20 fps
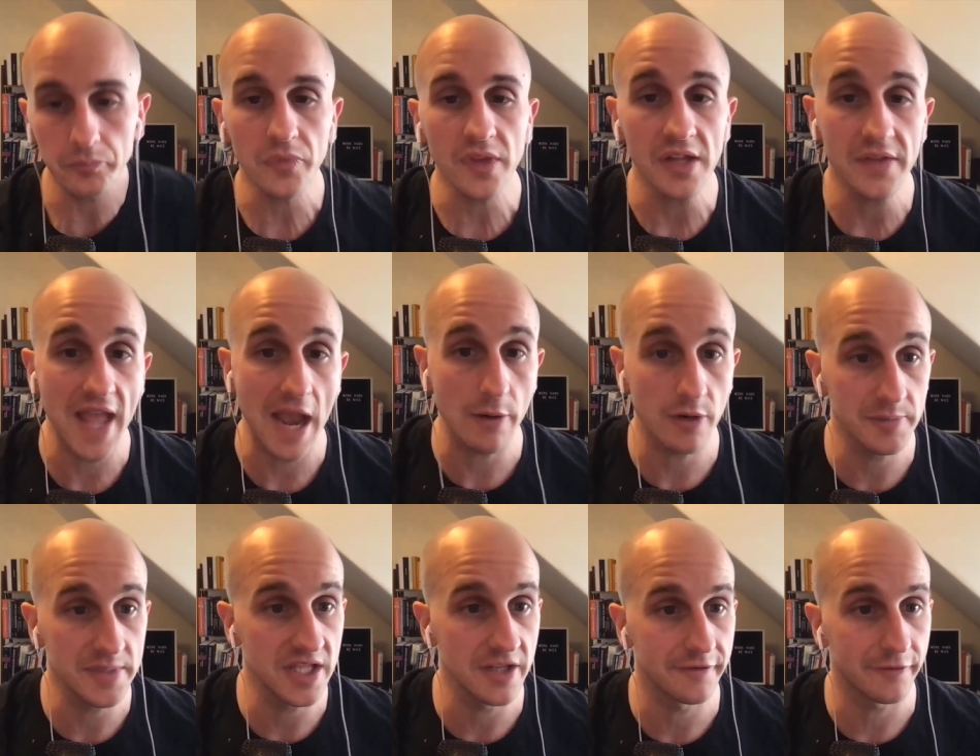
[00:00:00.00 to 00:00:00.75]
that would
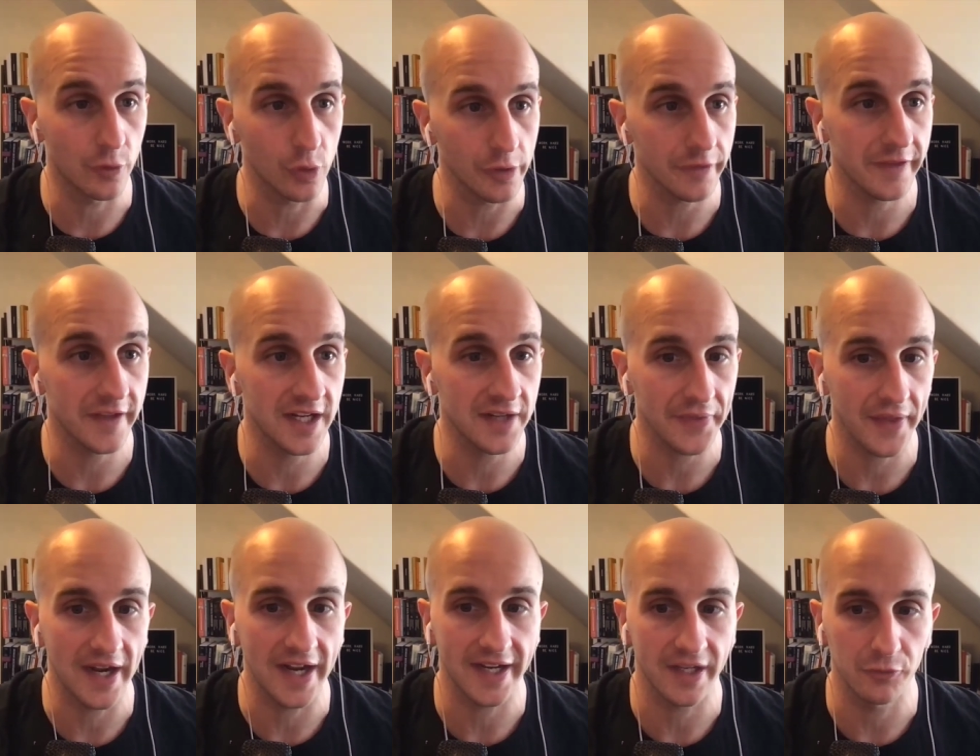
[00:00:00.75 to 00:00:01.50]
be the fourth thing that
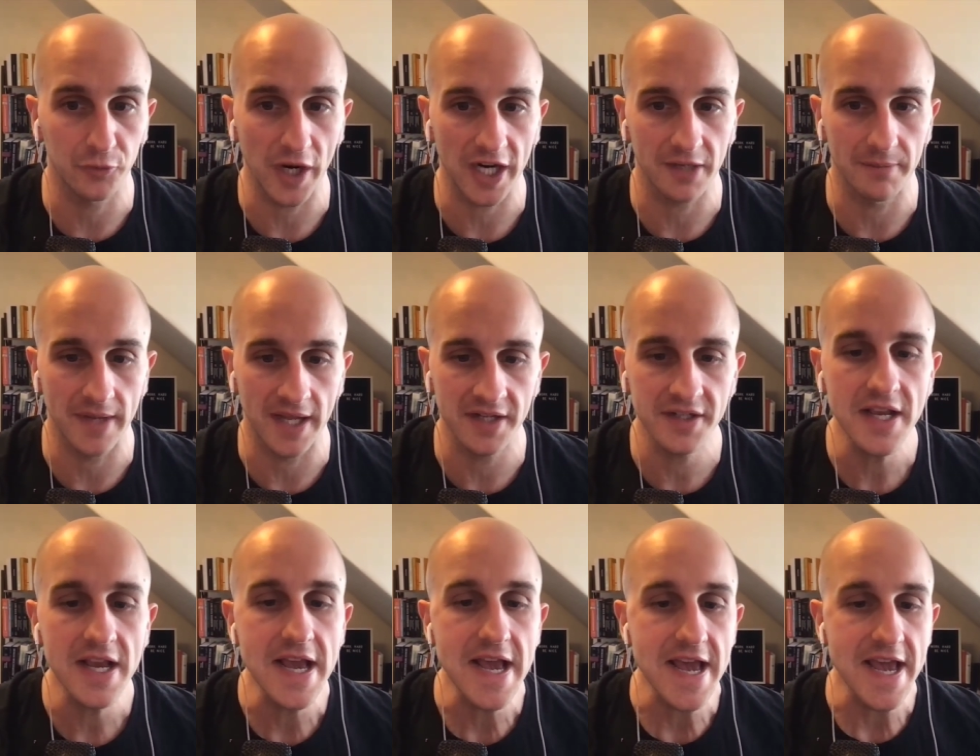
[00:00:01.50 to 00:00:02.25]
I could recommend.
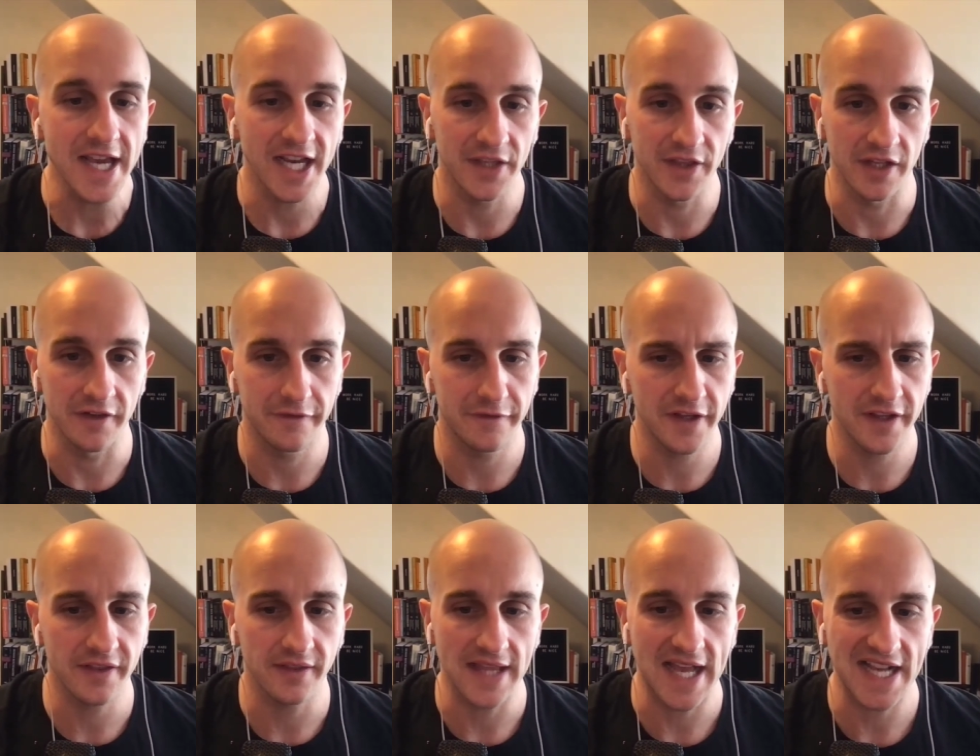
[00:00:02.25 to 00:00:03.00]
And then
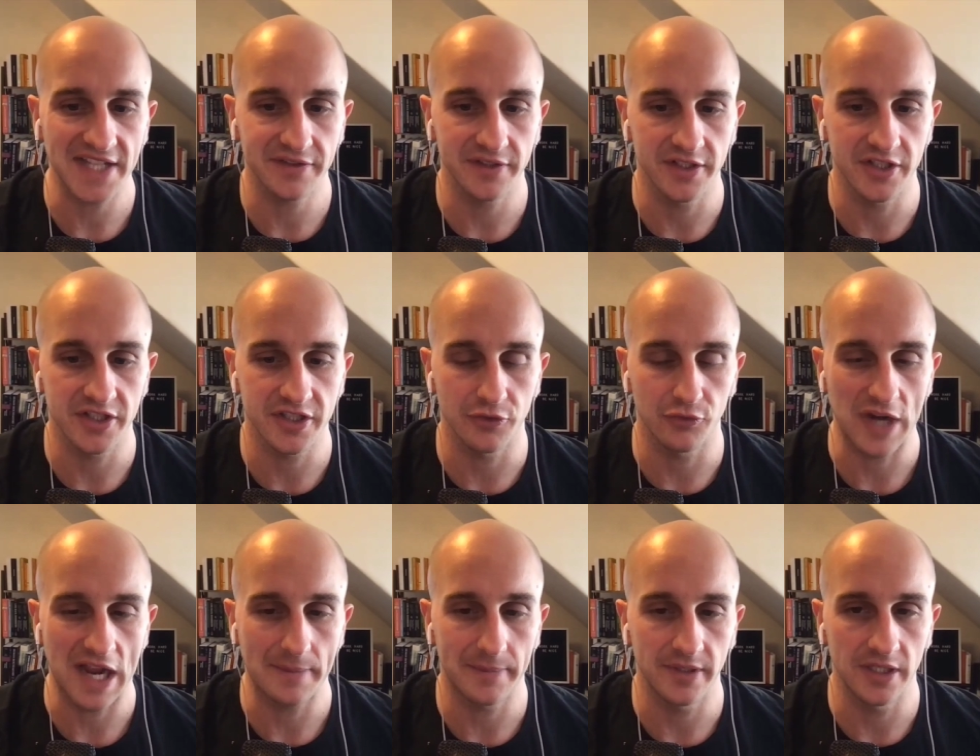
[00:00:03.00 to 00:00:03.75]
fifth, lastly, just to
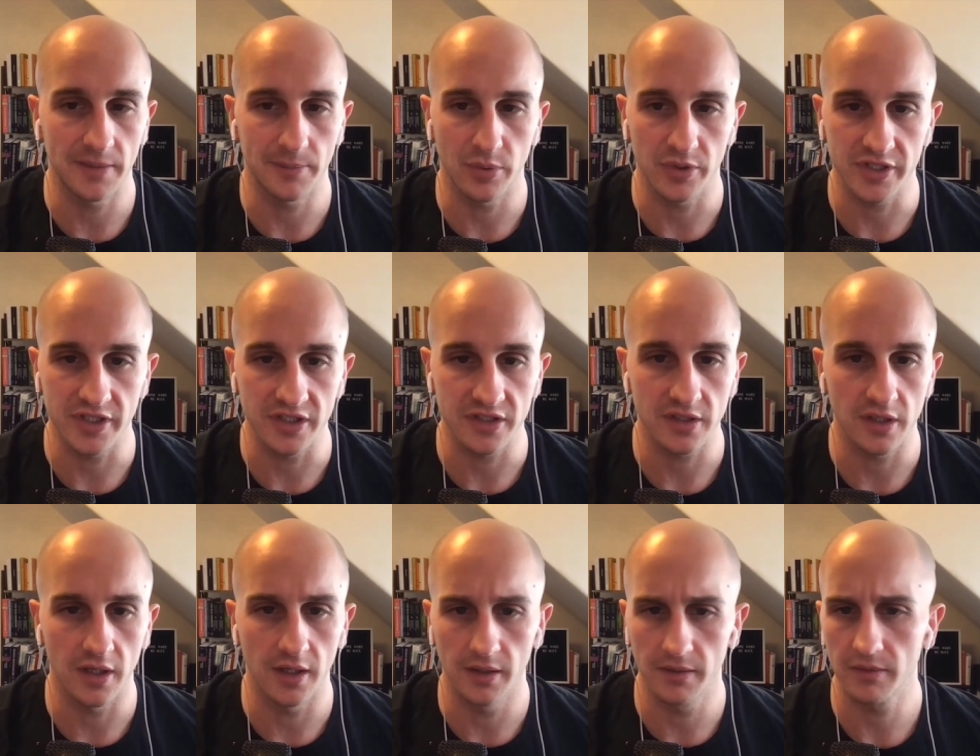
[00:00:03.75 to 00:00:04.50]
wrap it up, which is
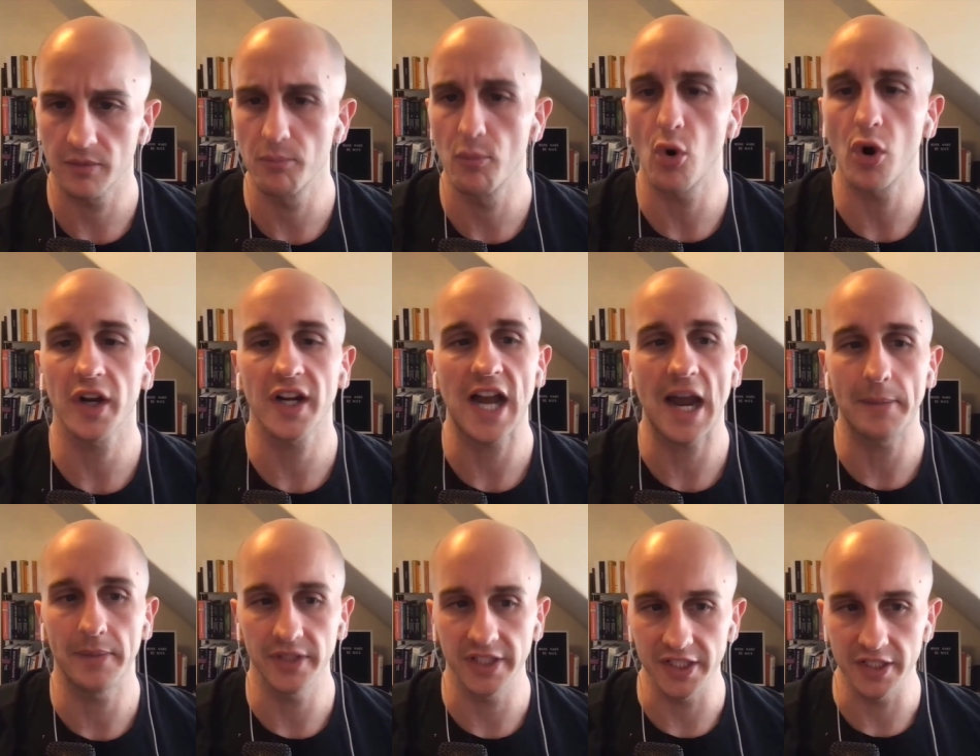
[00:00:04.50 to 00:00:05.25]
more
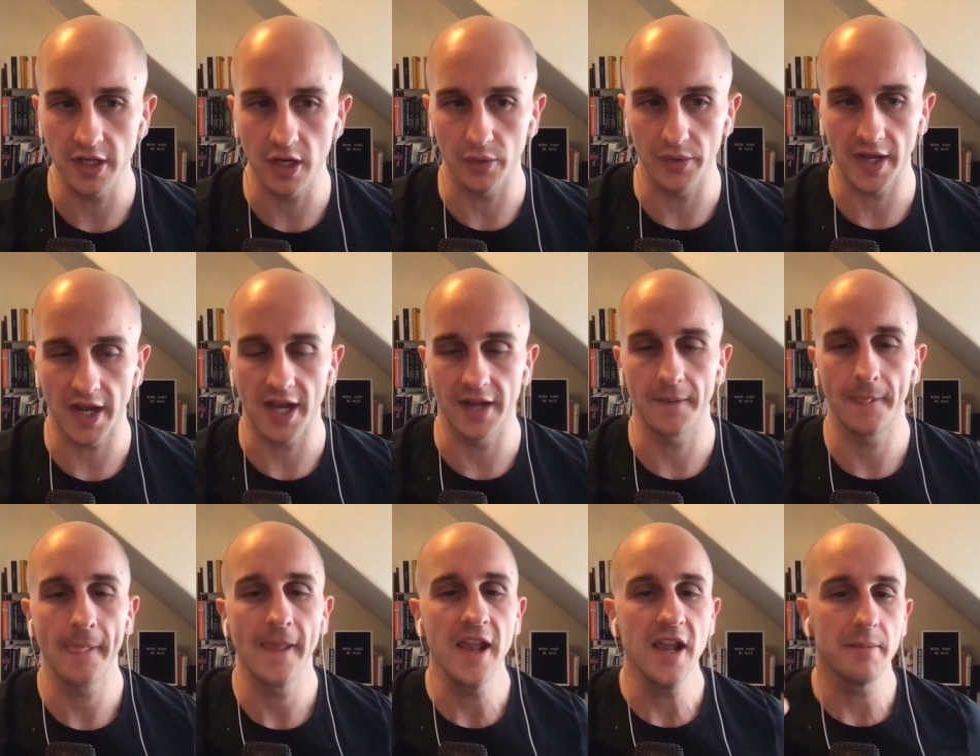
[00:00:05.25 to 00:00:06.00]
commonly known on,
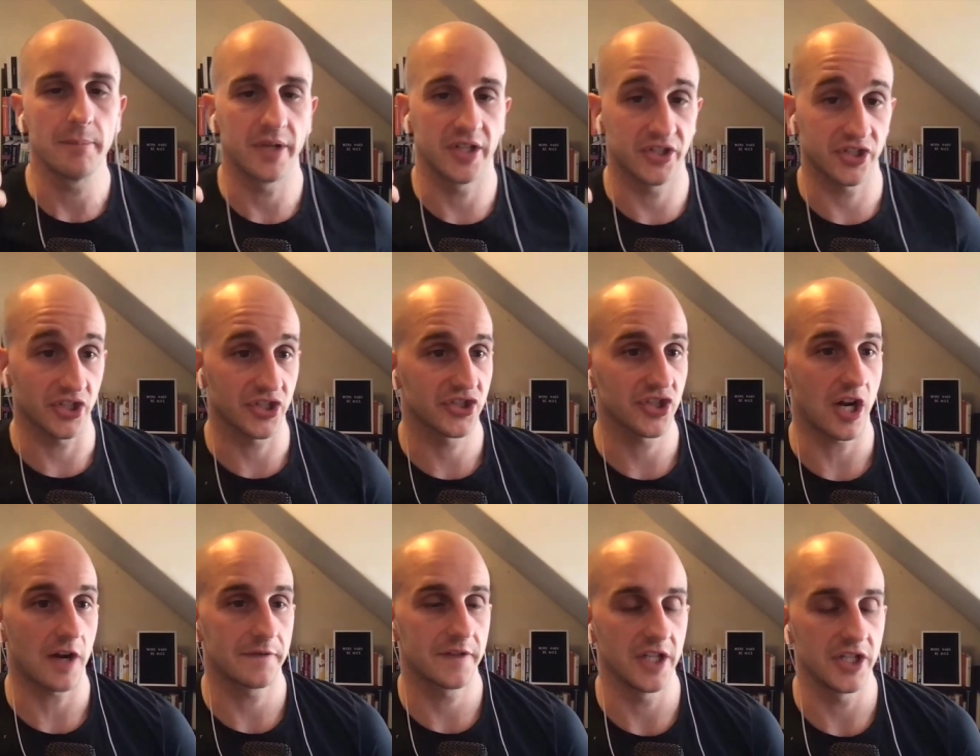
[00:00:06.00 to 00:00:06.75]
but it's just
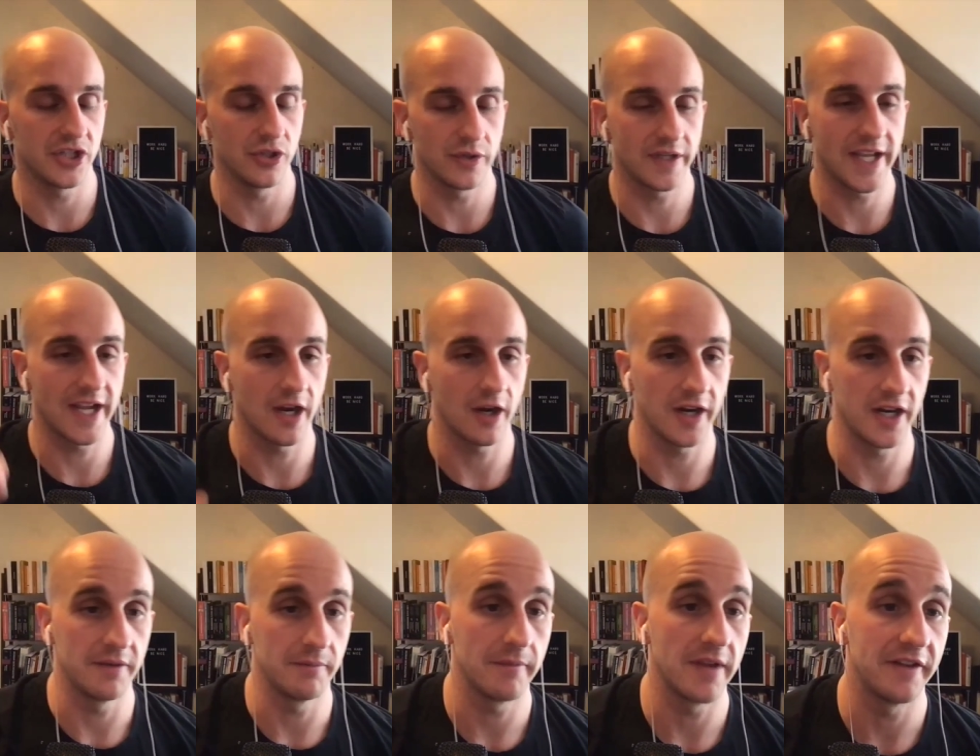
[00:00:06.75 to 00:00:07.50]
soft tissue care
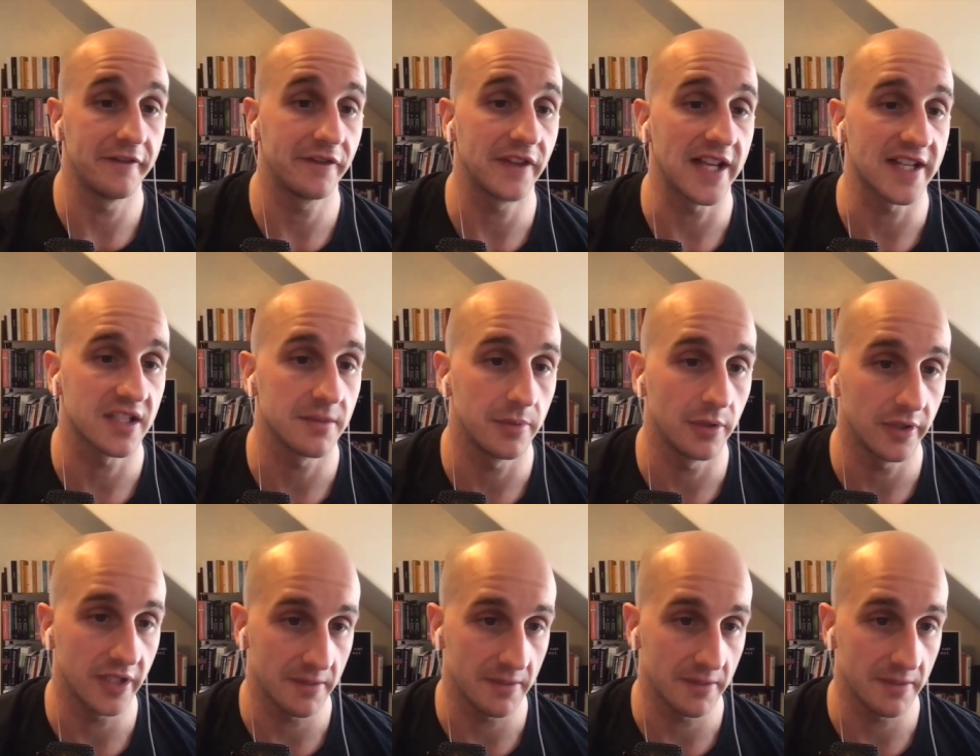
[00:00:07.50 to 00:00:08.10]
and flexibility